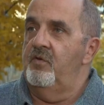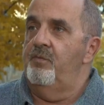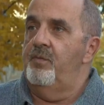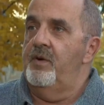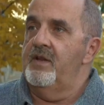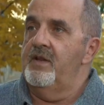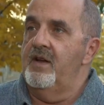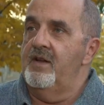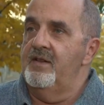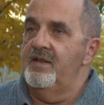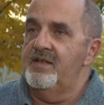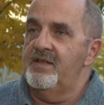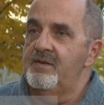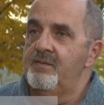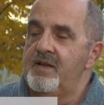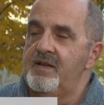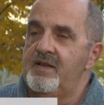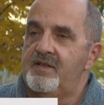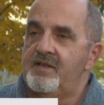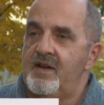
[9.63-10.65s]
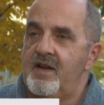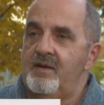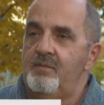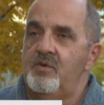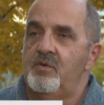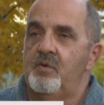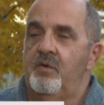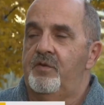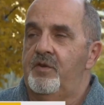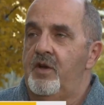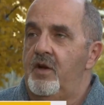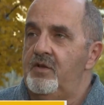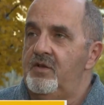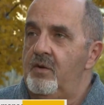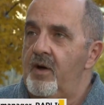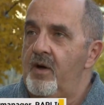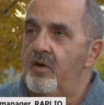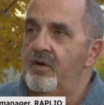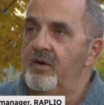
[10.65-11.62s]
We've been on this many times, we've talked
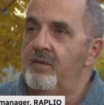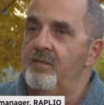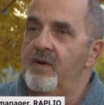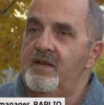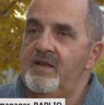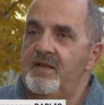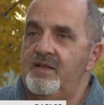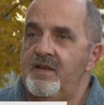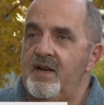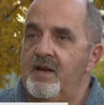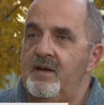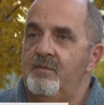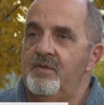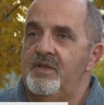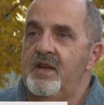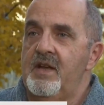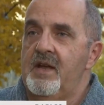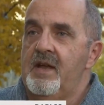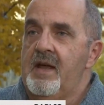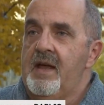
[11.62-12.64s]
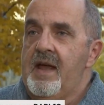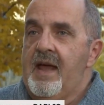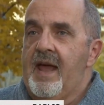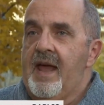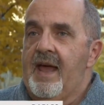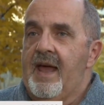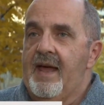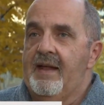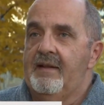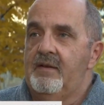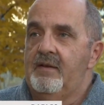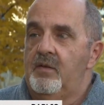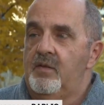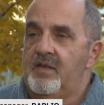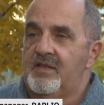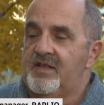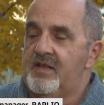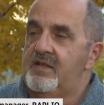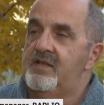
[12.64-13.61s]
about it many times, and
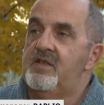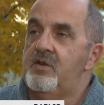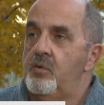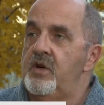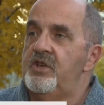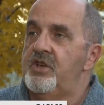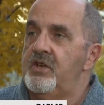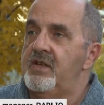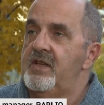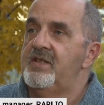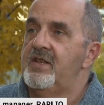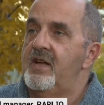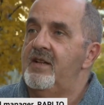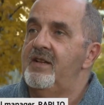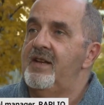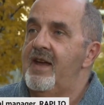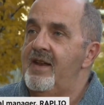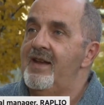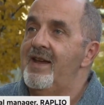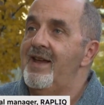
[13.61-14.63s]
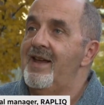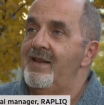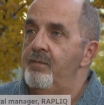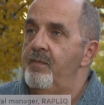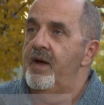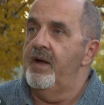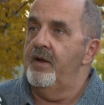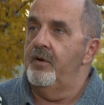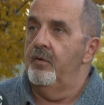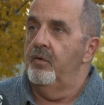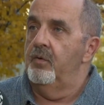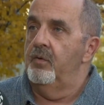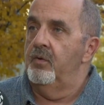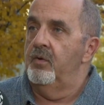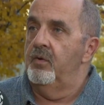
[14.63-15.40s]
the situation is not getting any better.